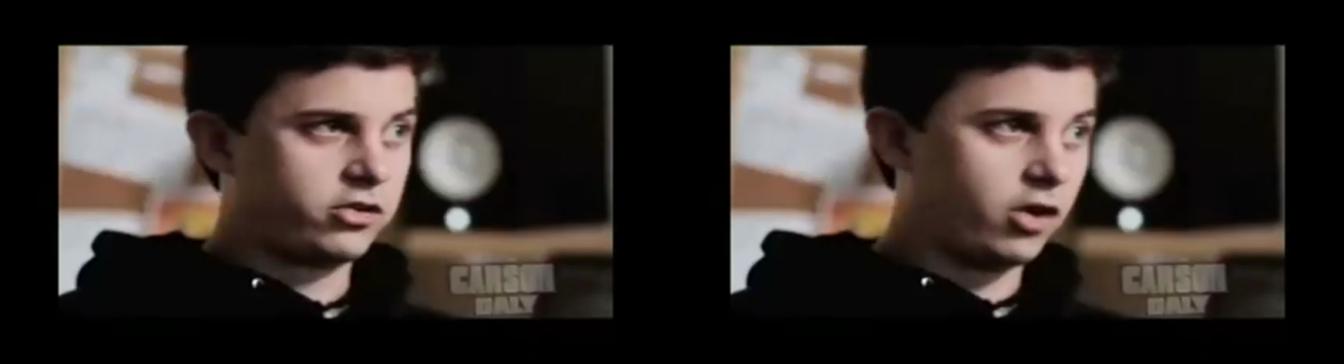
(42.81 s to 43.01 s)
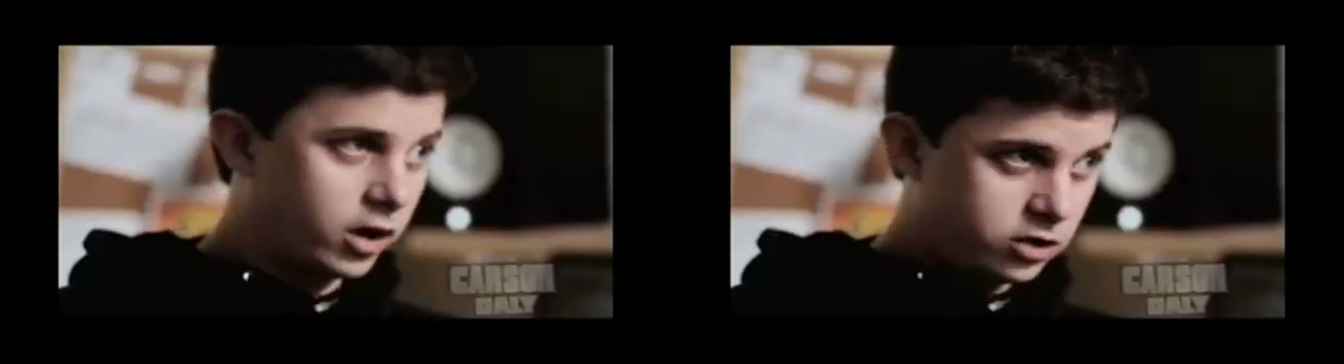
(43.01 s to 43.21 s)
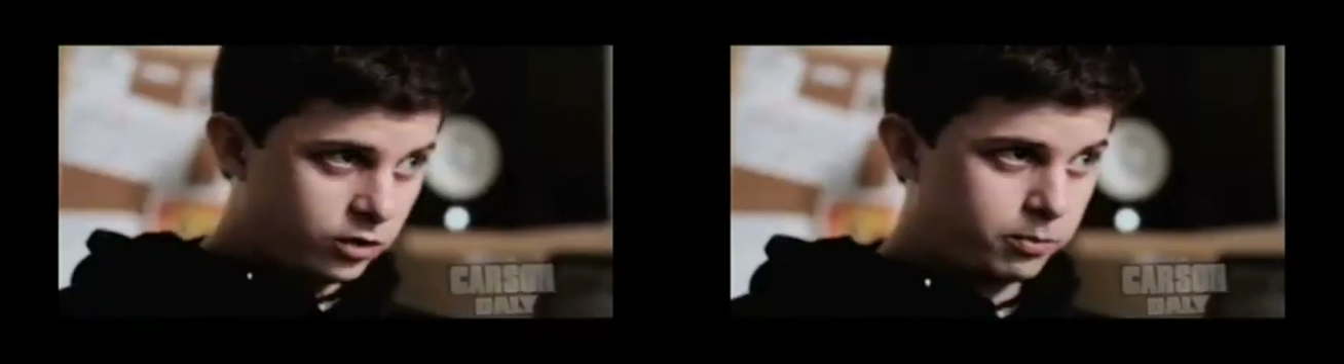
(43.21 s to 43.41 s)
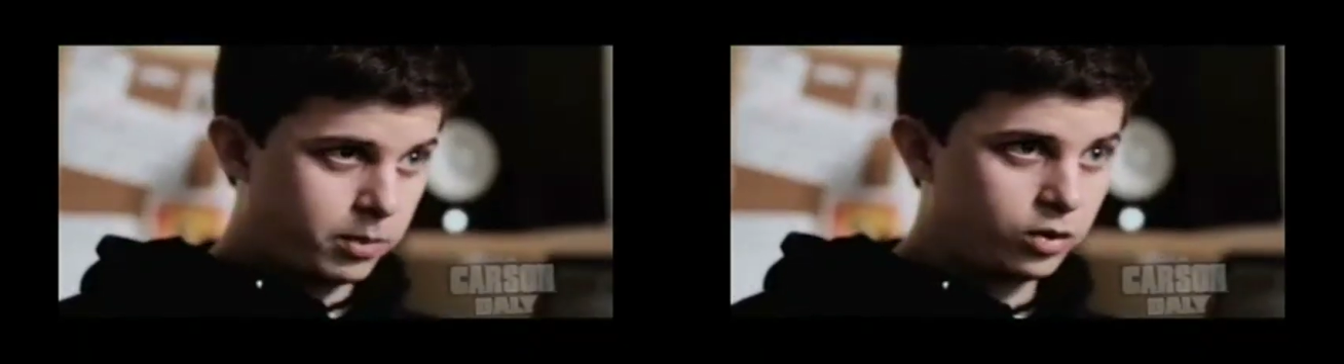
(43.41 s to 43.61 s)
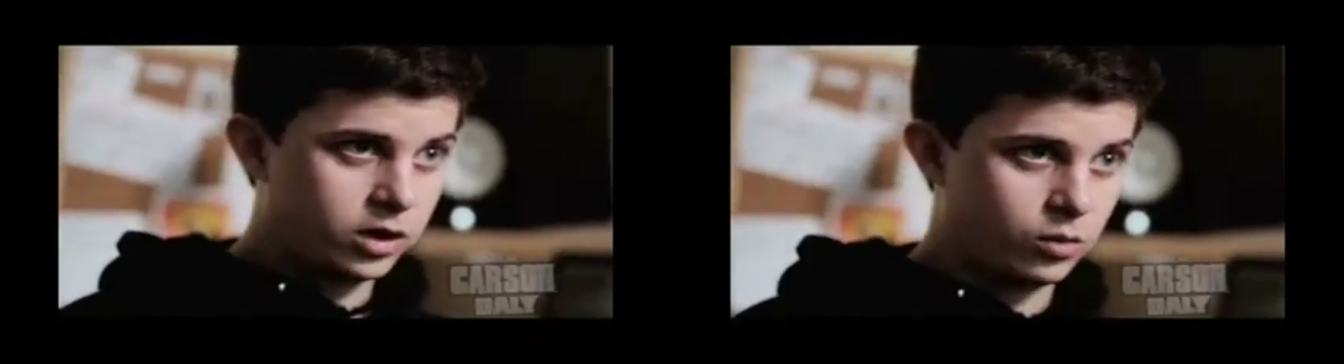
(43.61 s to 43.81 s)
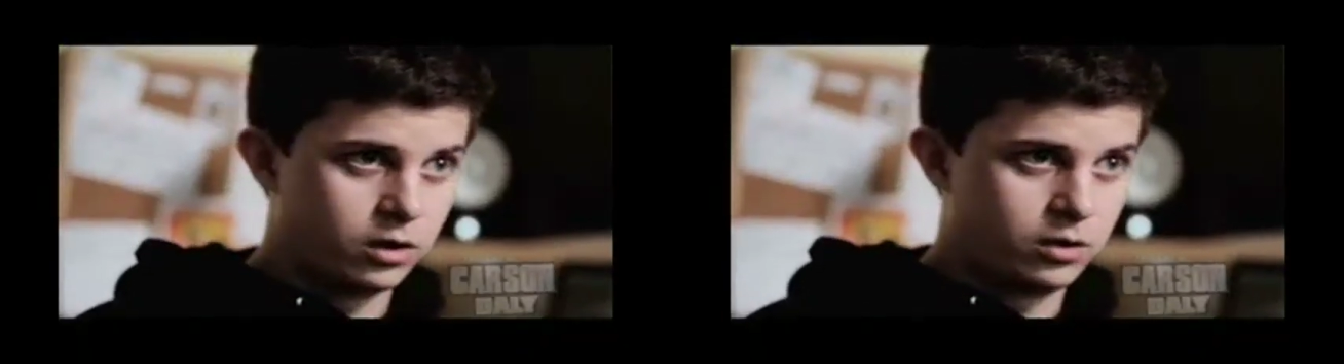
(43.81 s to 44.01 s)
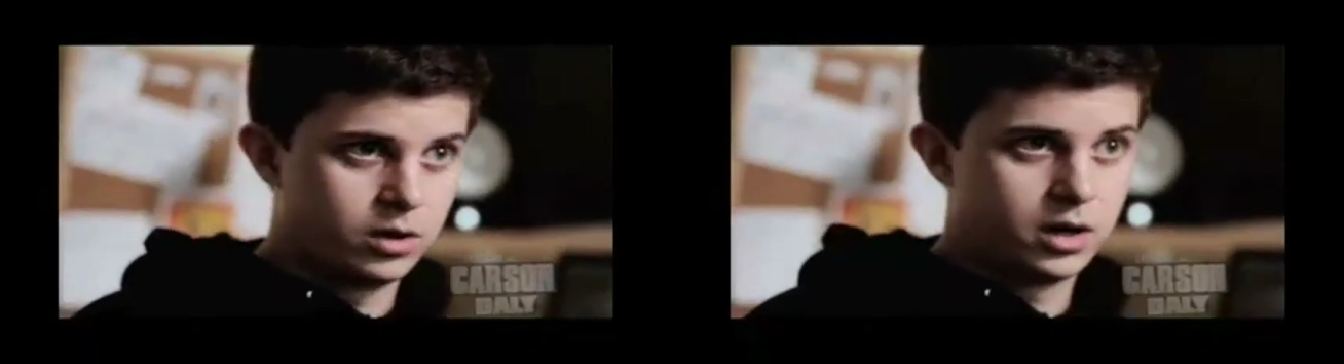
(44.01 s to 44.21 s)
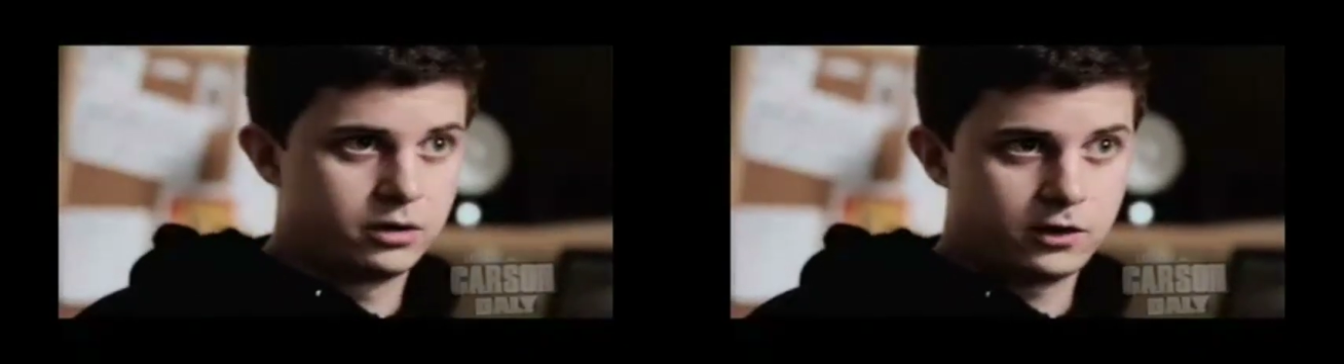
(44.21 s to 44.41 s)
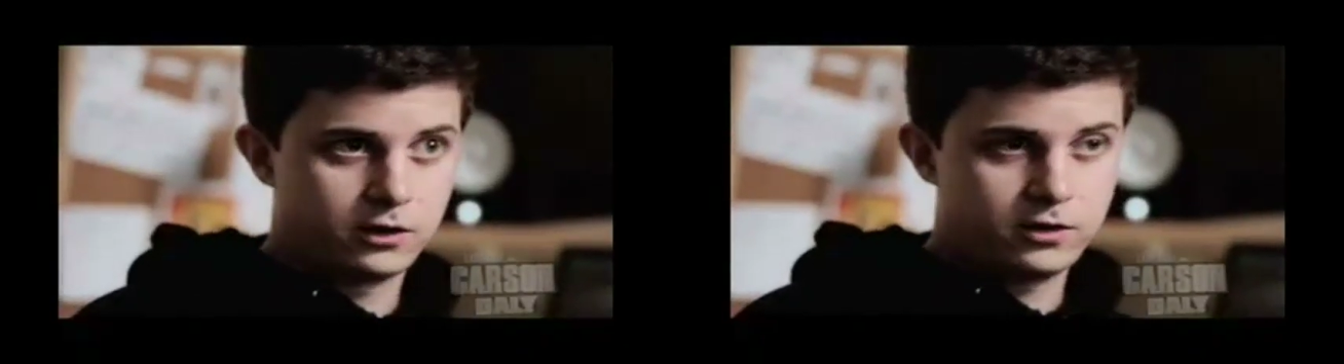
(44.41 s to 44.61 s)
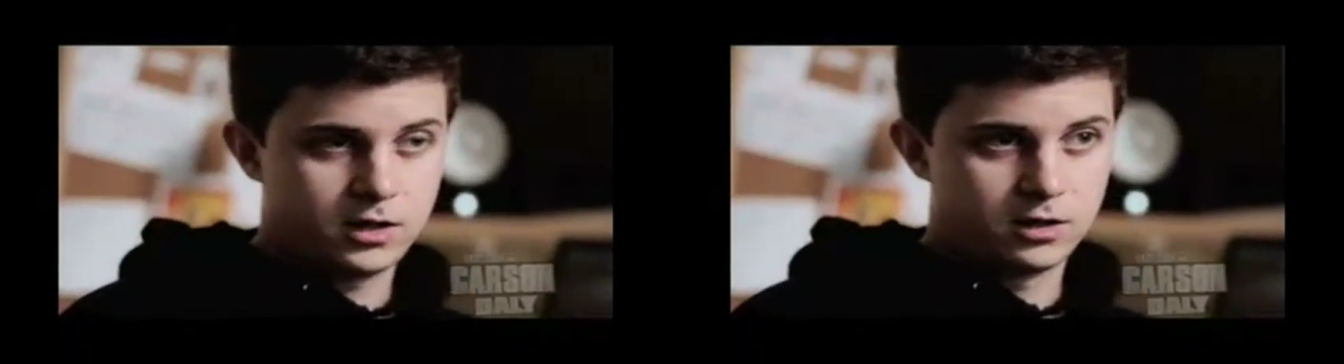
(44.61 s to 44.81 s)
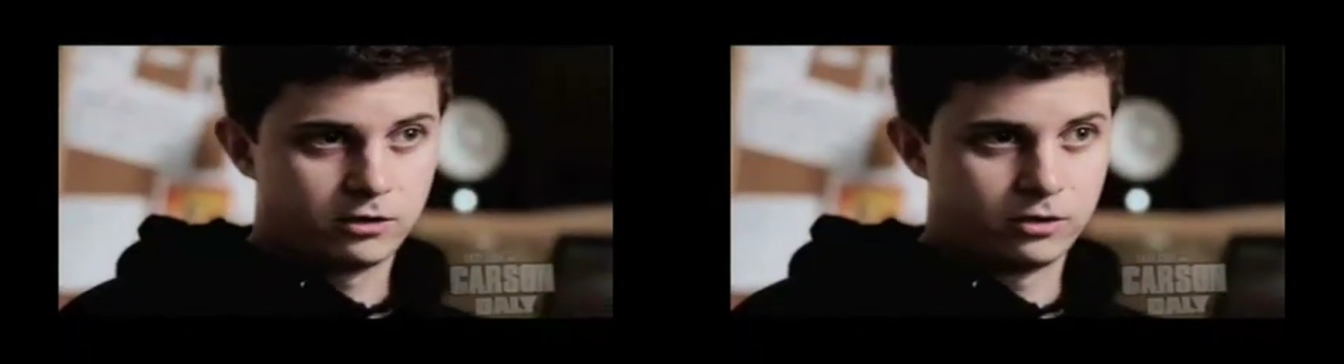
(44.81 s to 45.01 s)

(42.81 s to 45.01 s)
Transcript: Started doing spoken word when I was 16 years